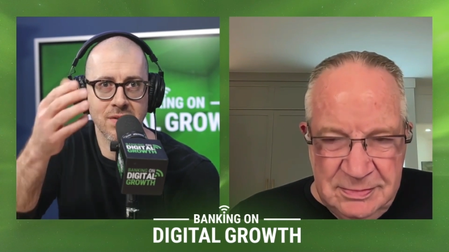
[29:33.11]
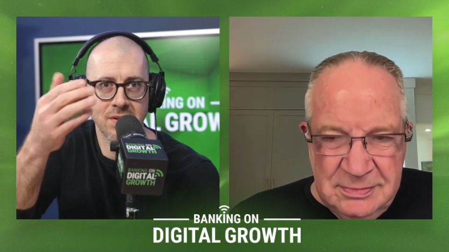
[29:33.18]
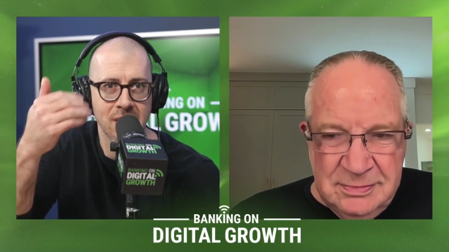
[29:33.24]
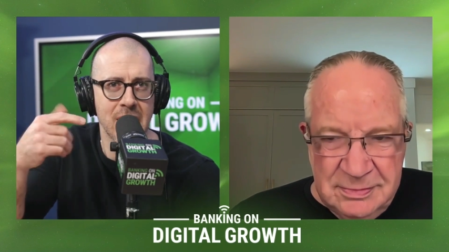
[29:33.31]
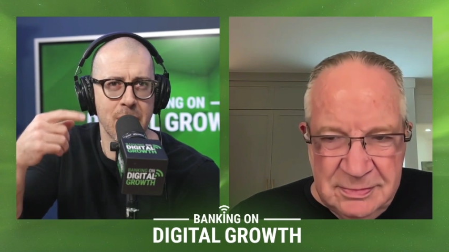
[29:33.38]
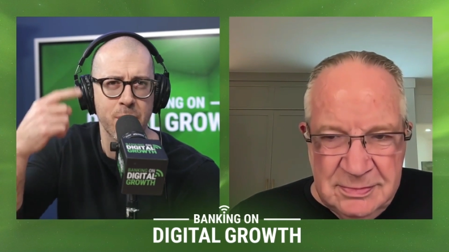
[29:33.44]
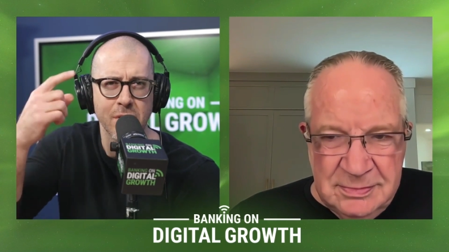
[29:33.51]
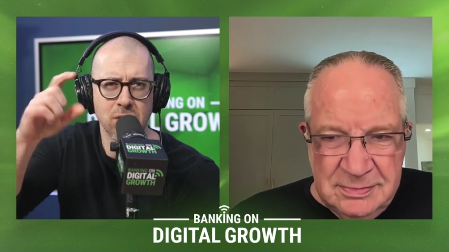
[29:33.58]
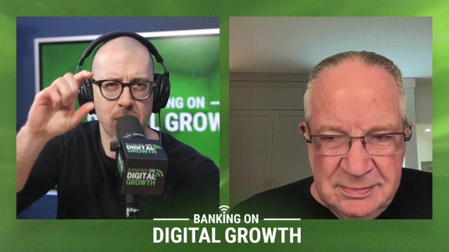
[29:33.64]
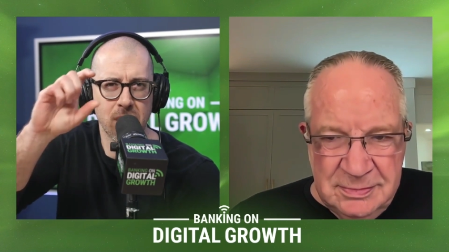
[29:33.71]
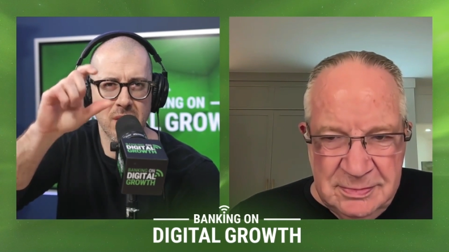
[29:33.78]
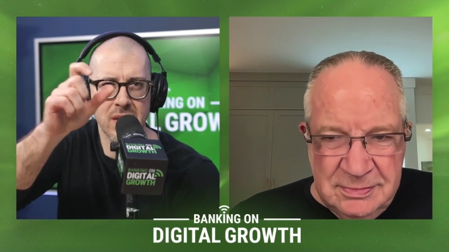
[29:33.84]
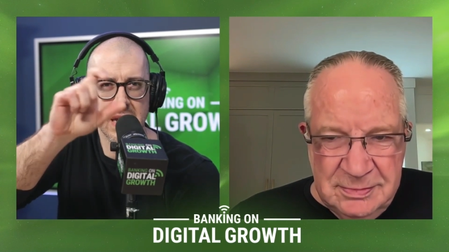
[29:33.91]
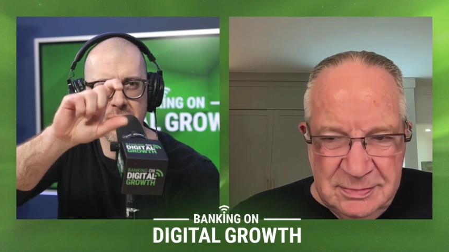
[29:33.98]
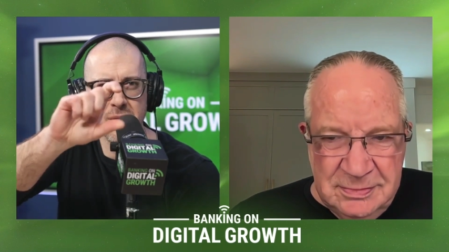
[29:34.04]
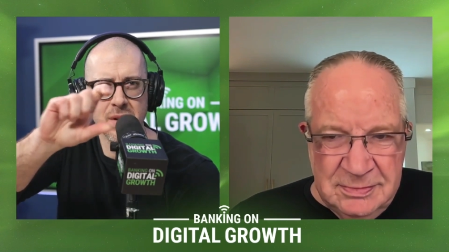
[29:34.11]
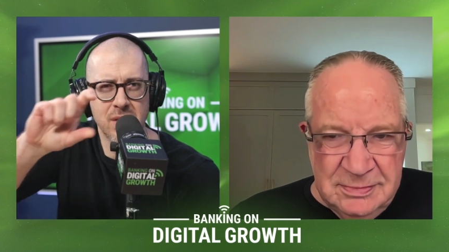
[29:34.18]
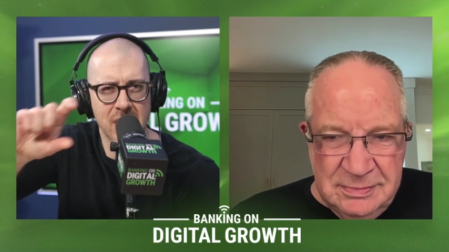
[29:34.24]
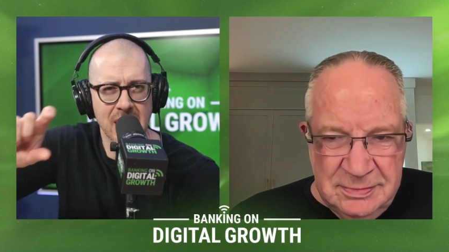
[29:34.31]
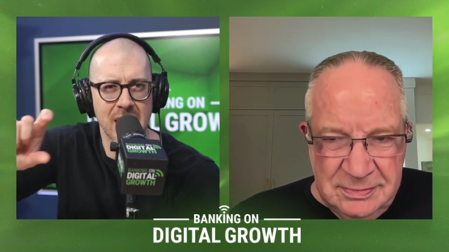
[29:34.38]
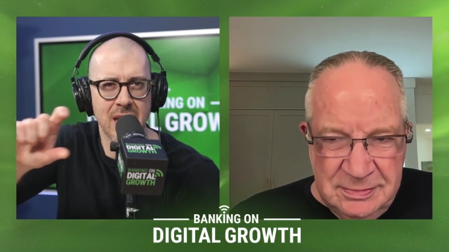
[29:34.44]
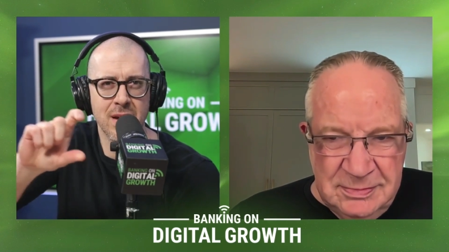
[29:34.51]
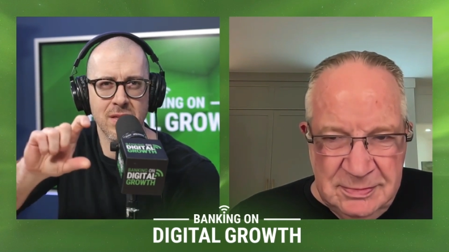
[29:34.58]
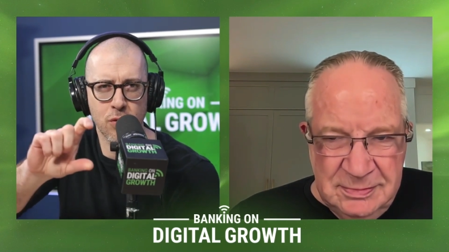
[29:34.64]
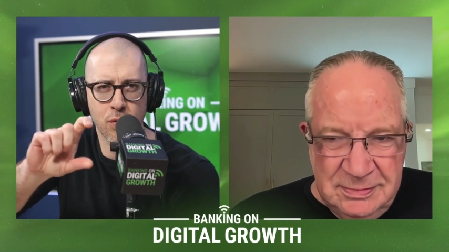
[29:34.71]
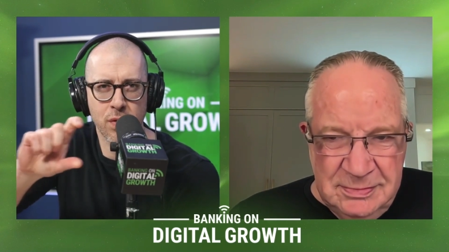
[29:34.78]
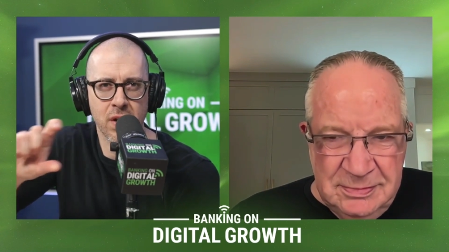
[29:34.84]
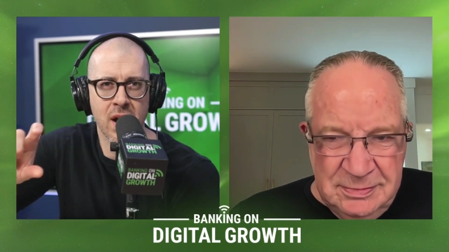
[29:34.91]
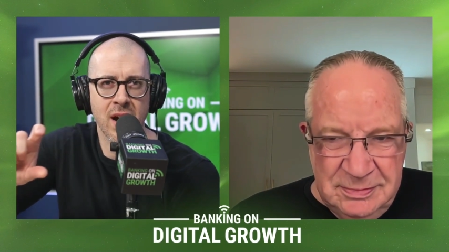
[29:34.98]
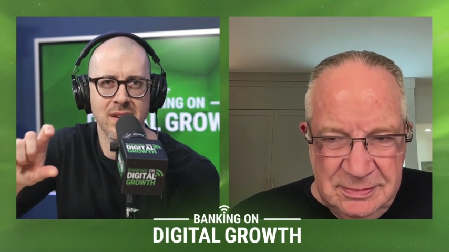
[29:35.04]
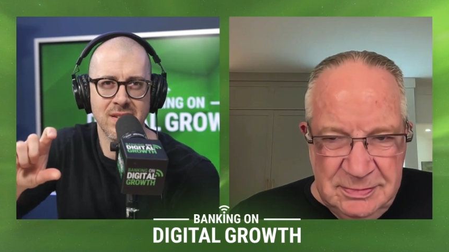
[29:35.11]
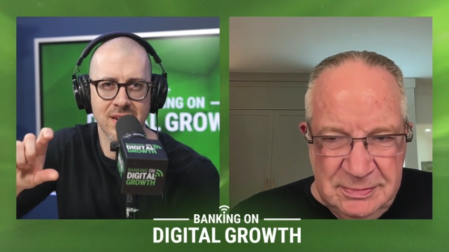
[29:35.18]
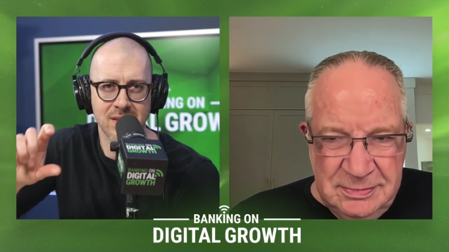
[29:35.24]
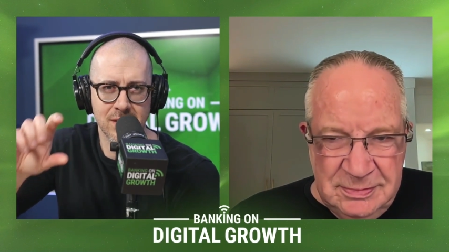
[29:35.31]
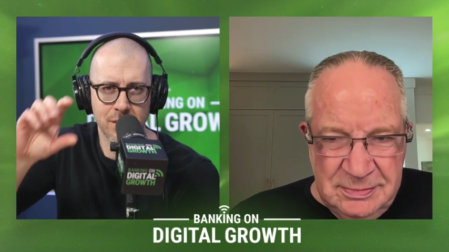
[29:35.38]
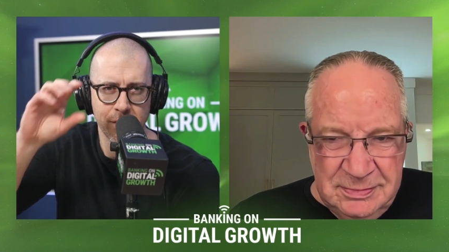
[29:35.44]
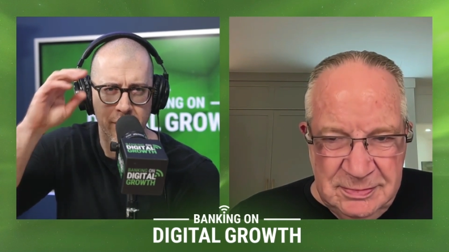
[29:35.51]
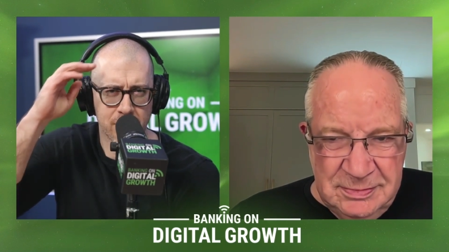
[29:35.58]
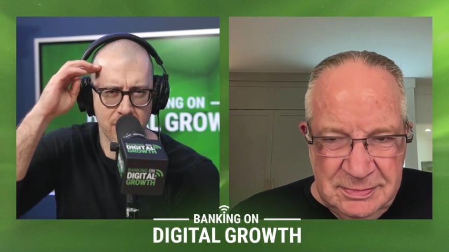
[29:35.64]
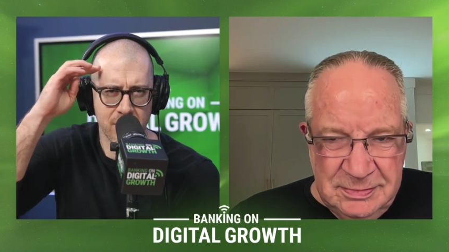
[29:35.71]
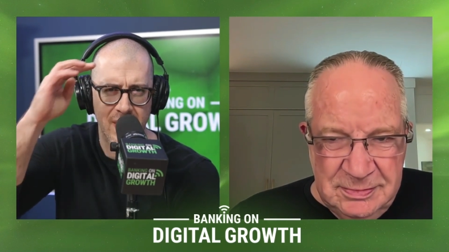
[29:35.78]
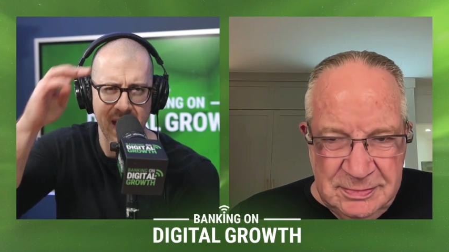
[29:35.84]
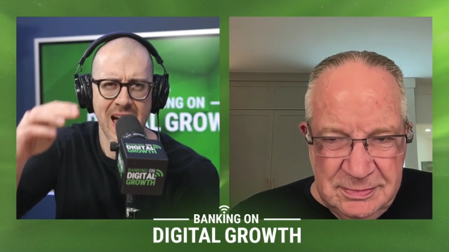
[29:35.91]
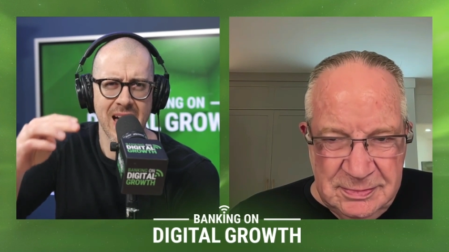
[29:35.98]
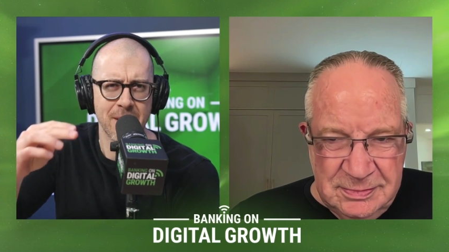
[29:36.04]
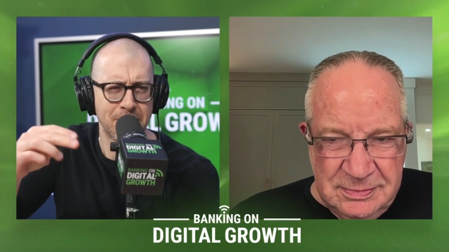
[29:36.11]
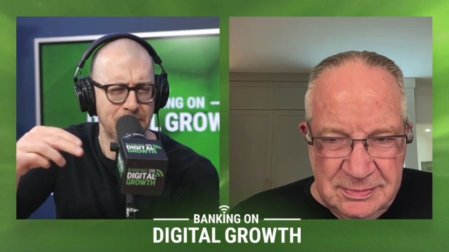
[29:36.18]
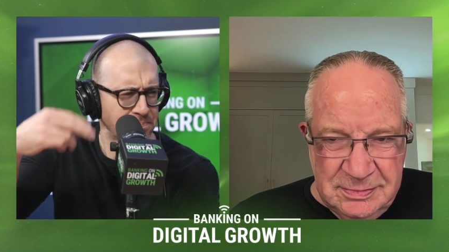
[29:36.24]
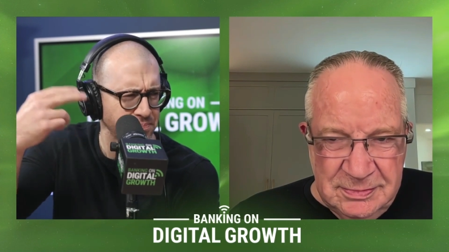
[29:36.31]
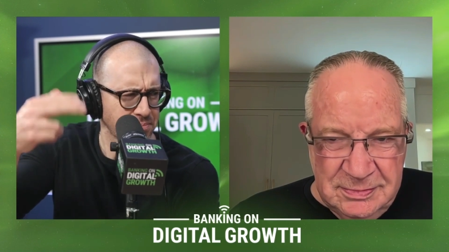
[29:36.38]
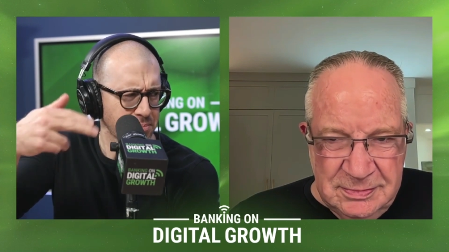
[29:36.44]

Speaker 1: There's labor. So even thinking it through the context of that,